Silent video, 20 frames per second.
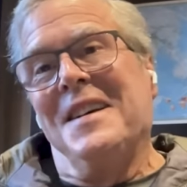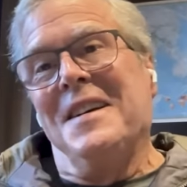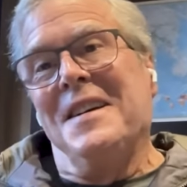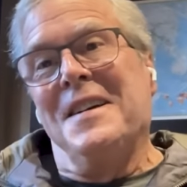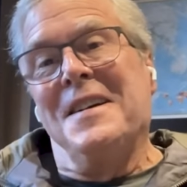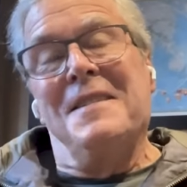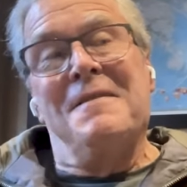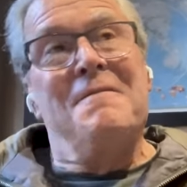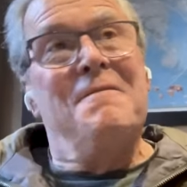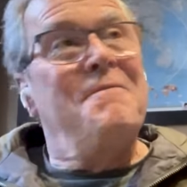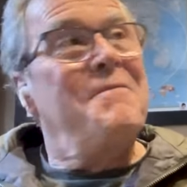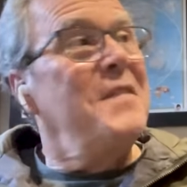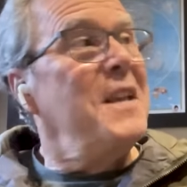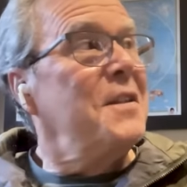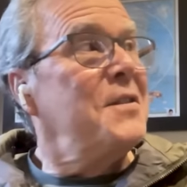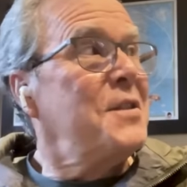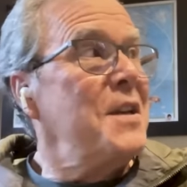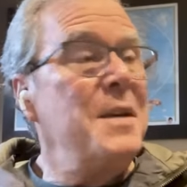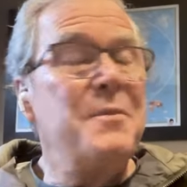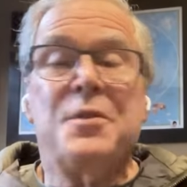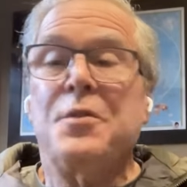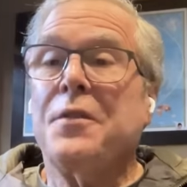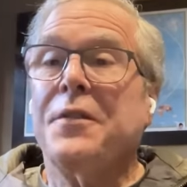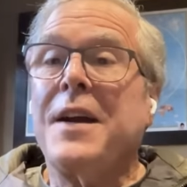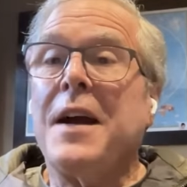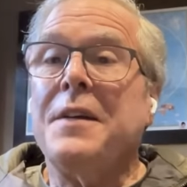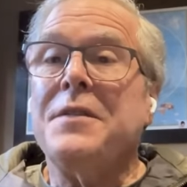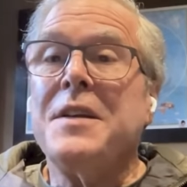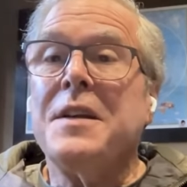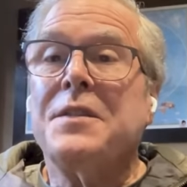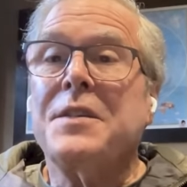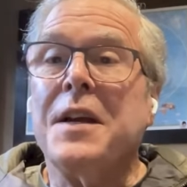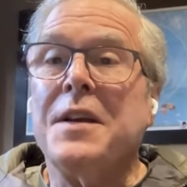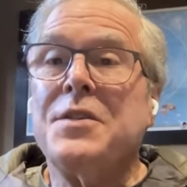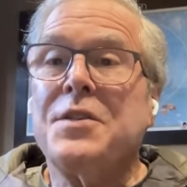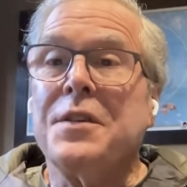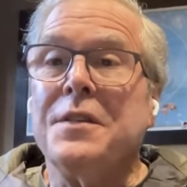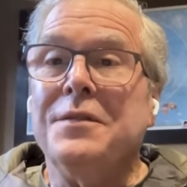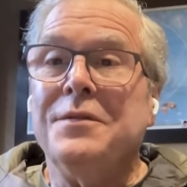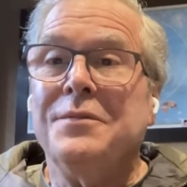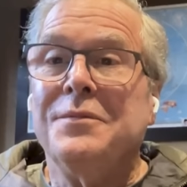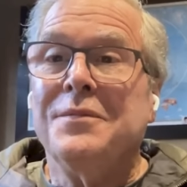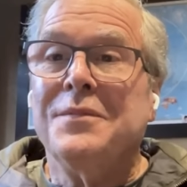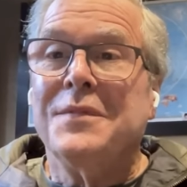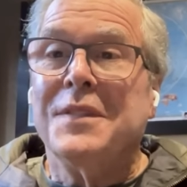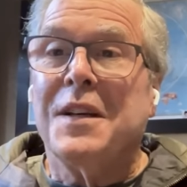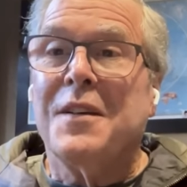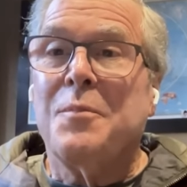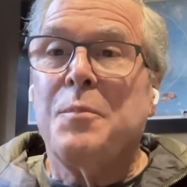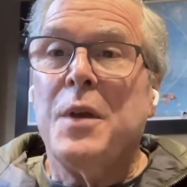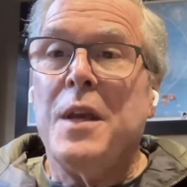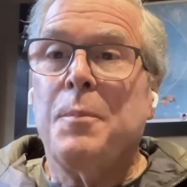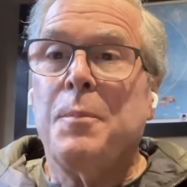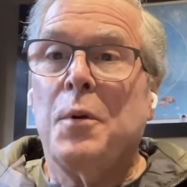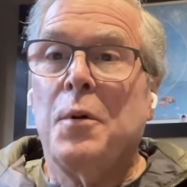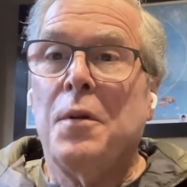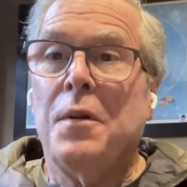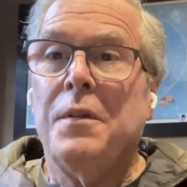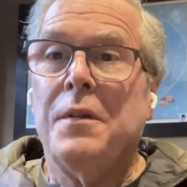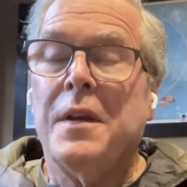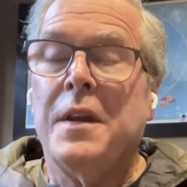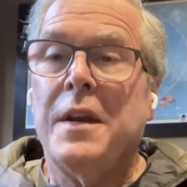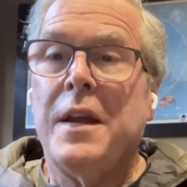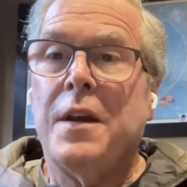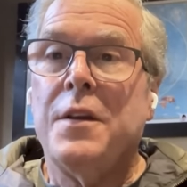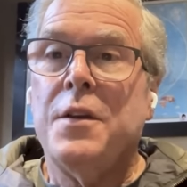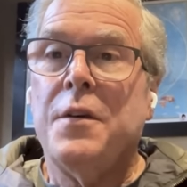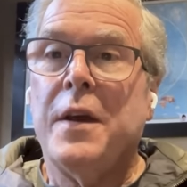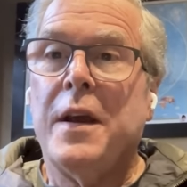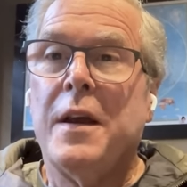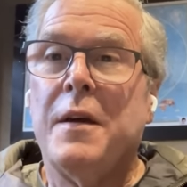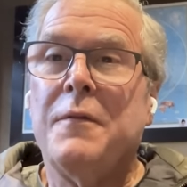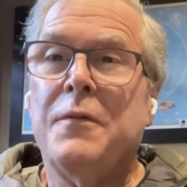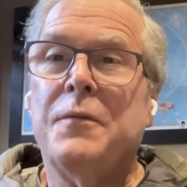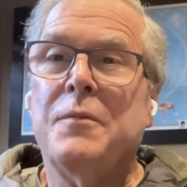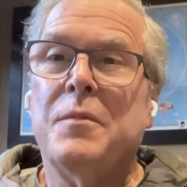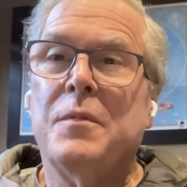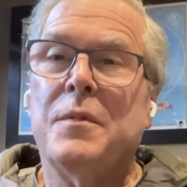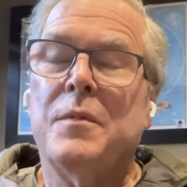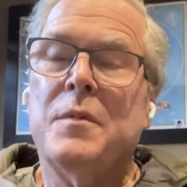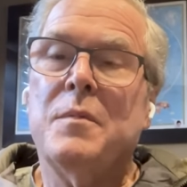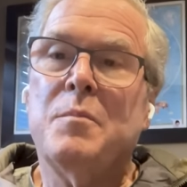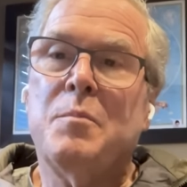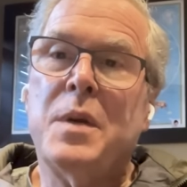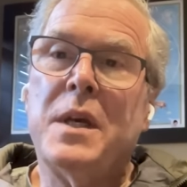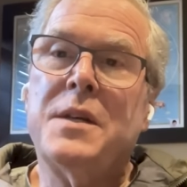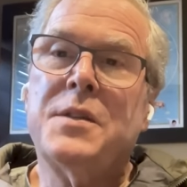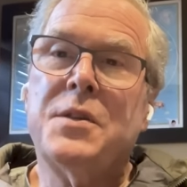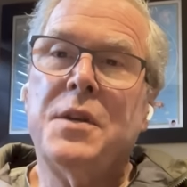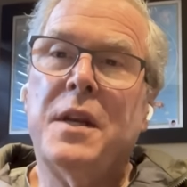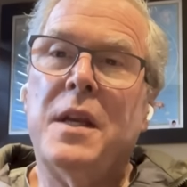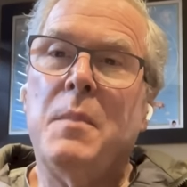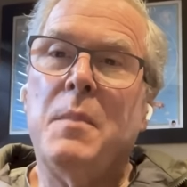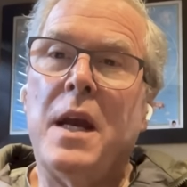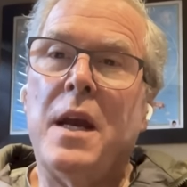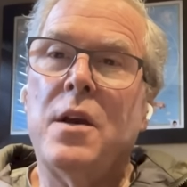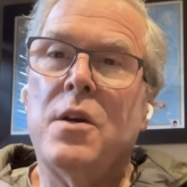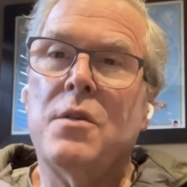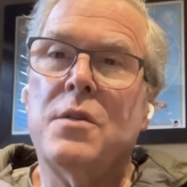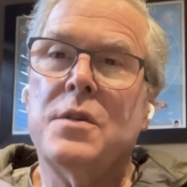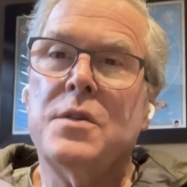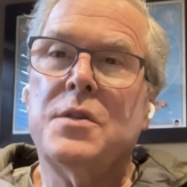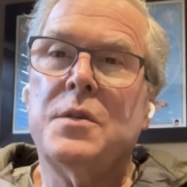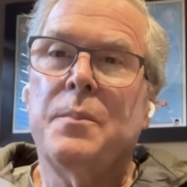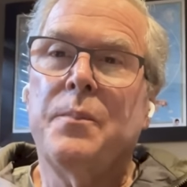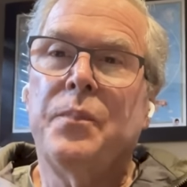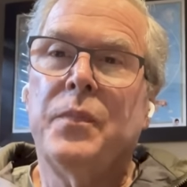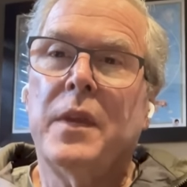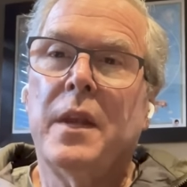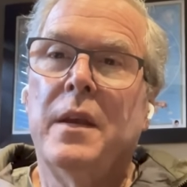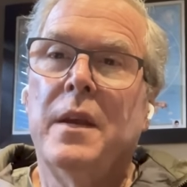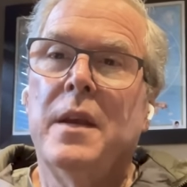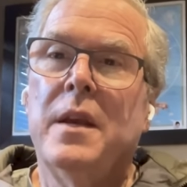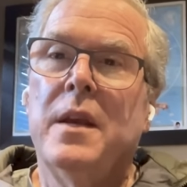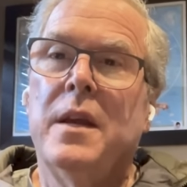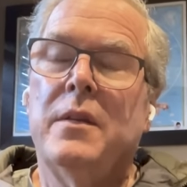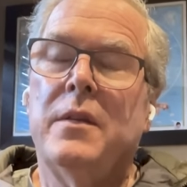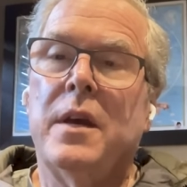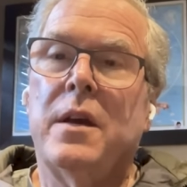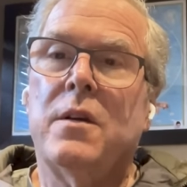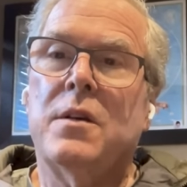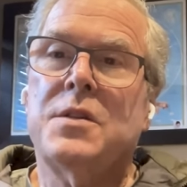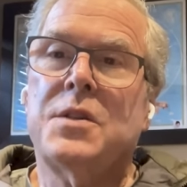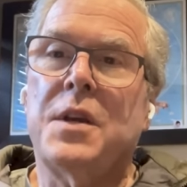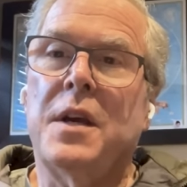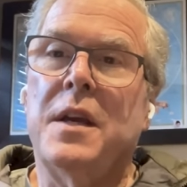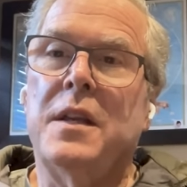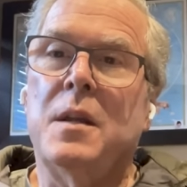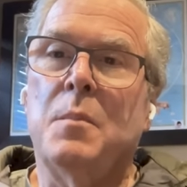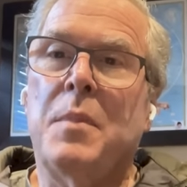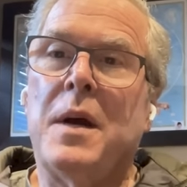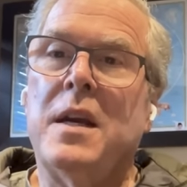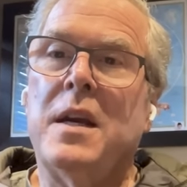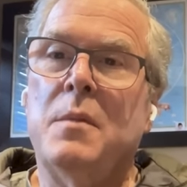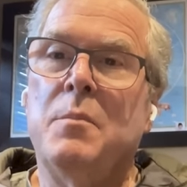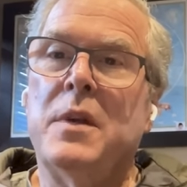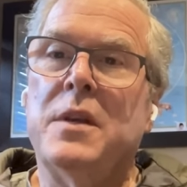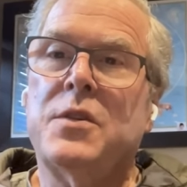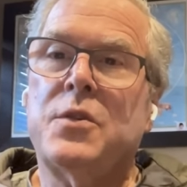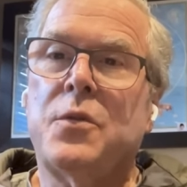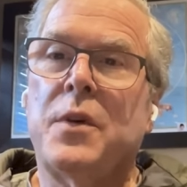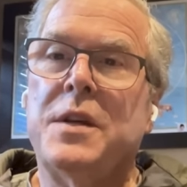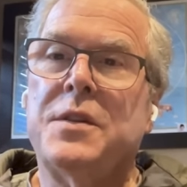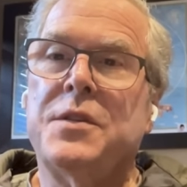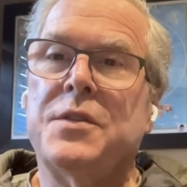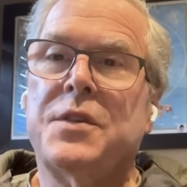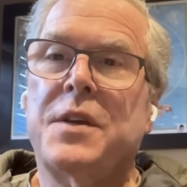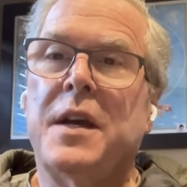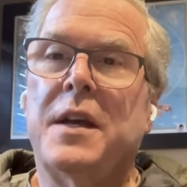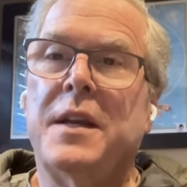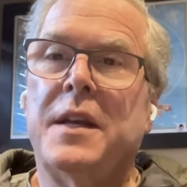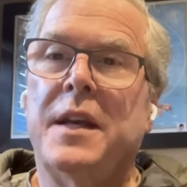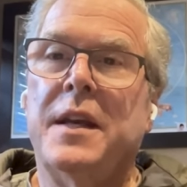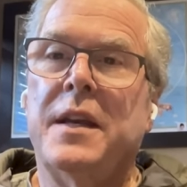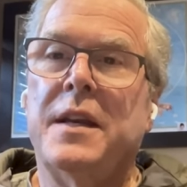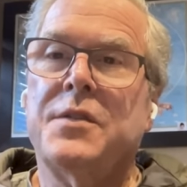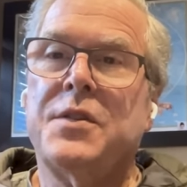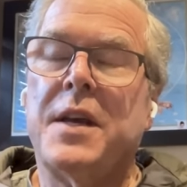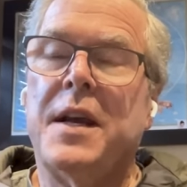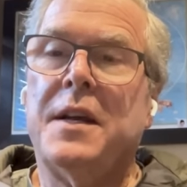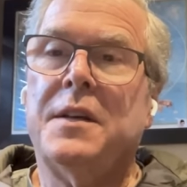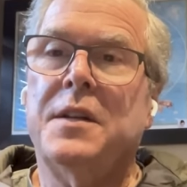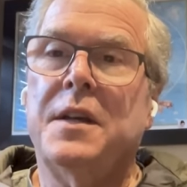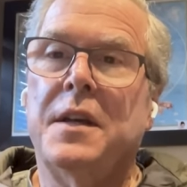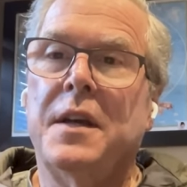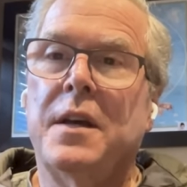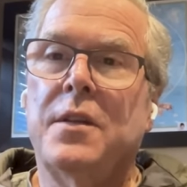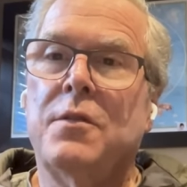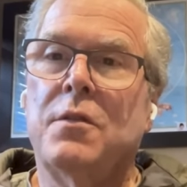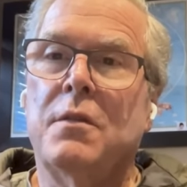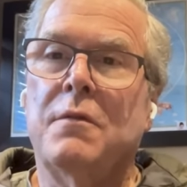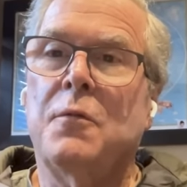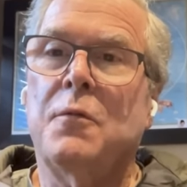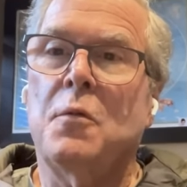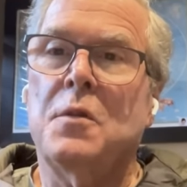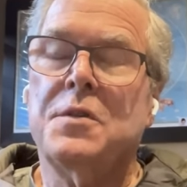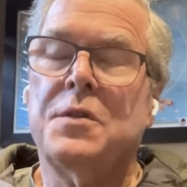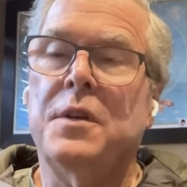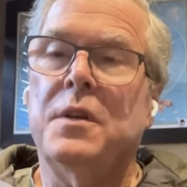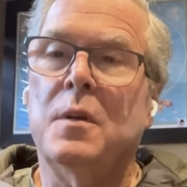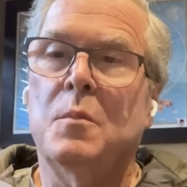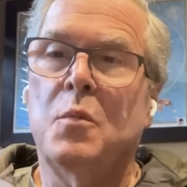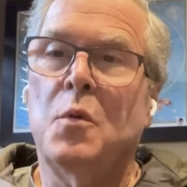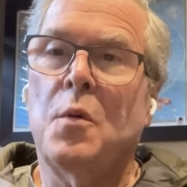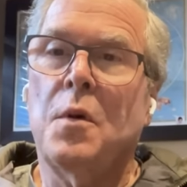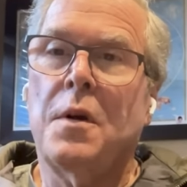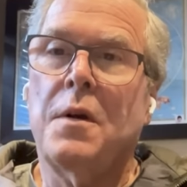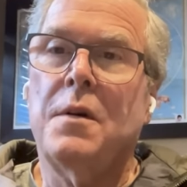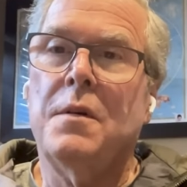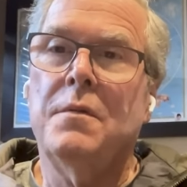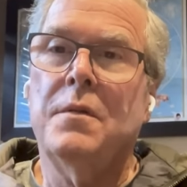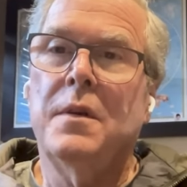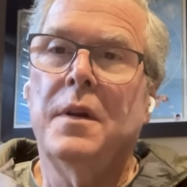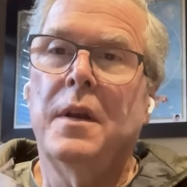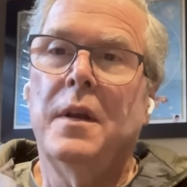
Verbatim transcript: Um, it seems to have gotten the attention mm-hmm. of people, and now you have big city mayors that are saying the Biden administration's got to get its act together enforcing the border.